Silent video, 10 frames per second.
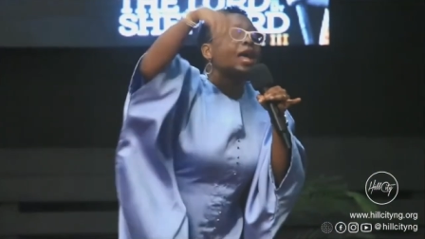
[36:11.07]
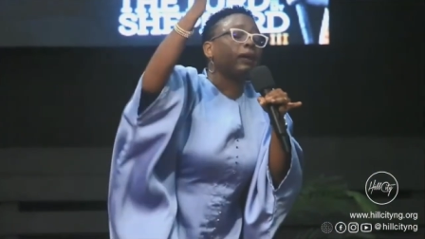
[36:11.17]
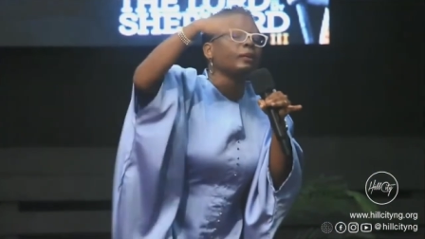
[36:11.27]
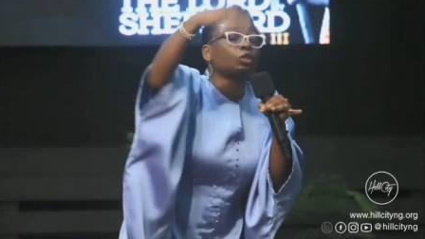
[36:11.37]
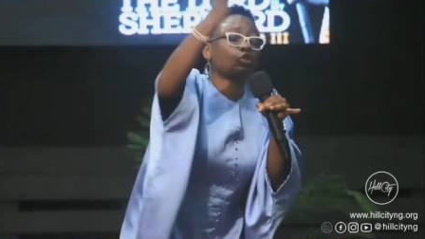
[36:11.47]
a eh,
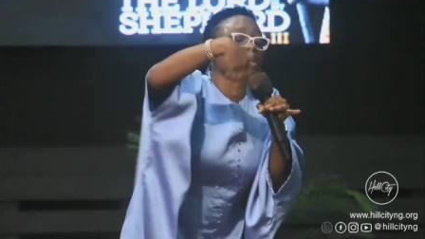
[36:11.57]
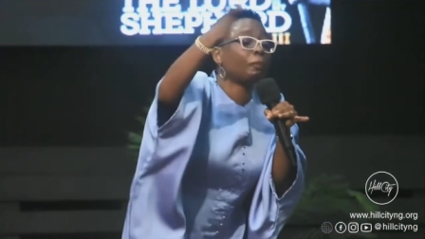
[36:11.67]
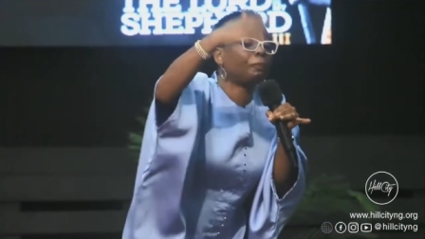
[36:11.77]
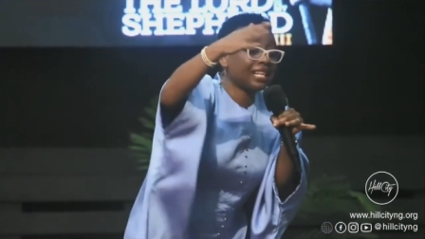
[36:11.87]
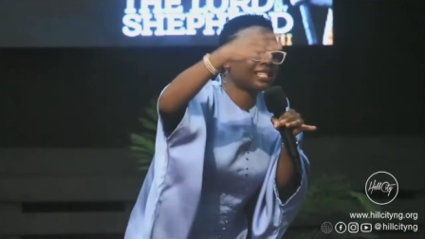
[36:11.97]
source of
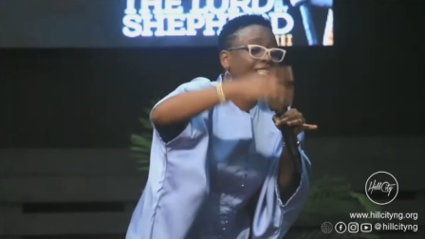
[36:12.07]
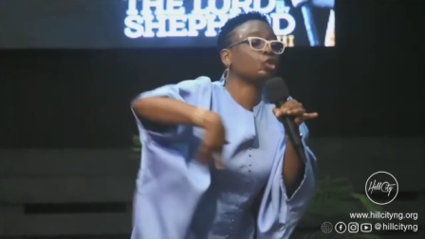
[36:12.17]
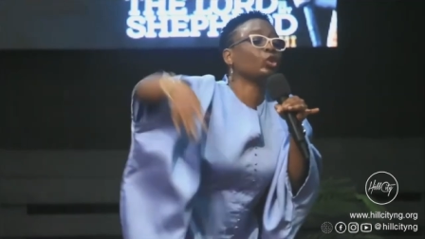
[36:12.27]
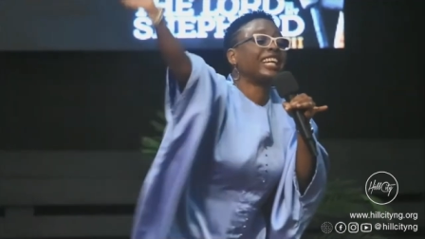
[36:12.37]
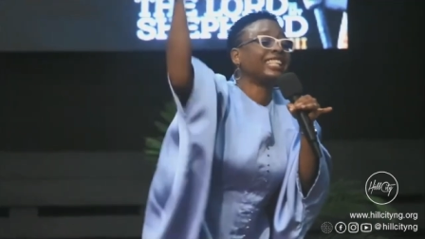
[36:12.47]
blessing to
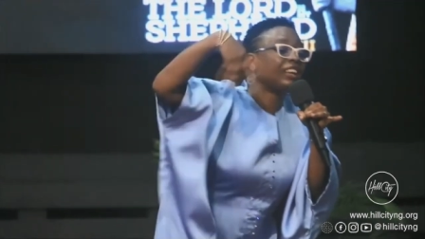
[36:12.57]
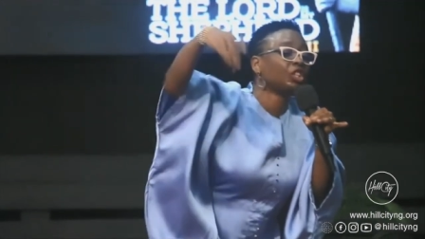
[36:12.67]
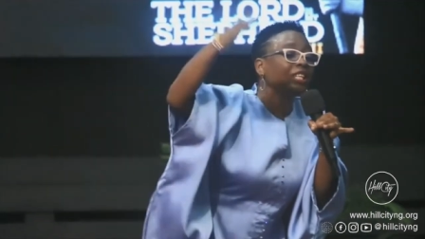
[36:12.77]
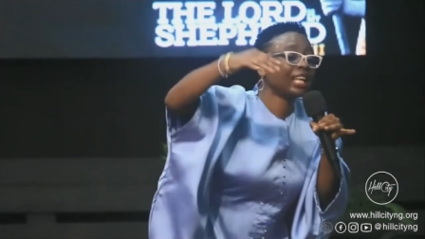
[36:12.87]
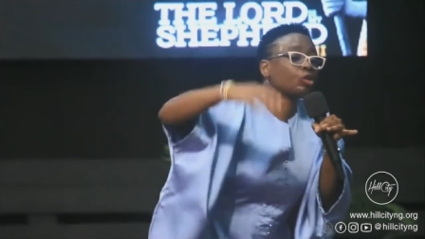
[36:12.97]
generation
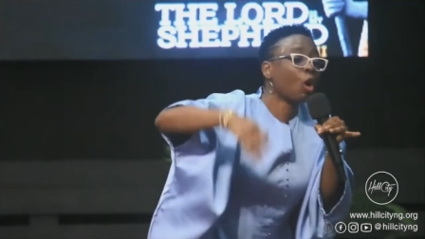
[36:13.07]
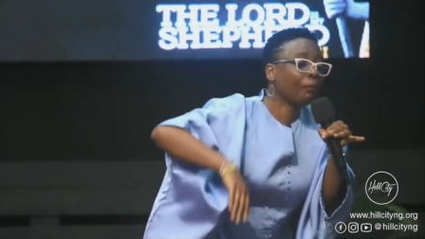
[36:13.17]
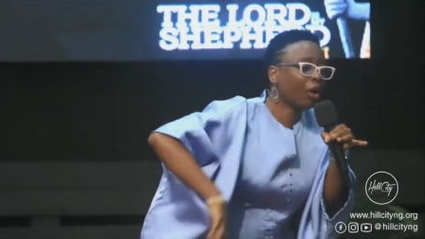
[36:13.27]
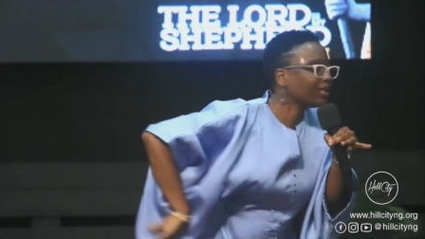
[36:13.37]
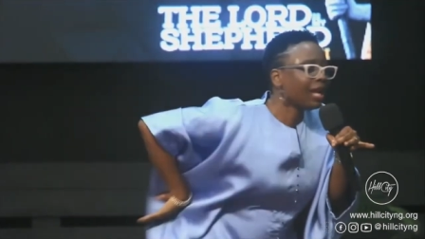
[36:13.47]
yet
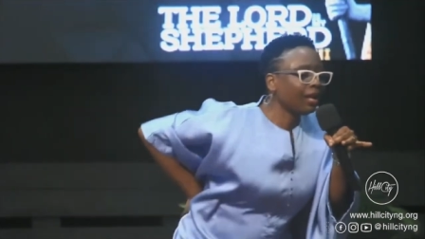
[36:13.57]
unborn.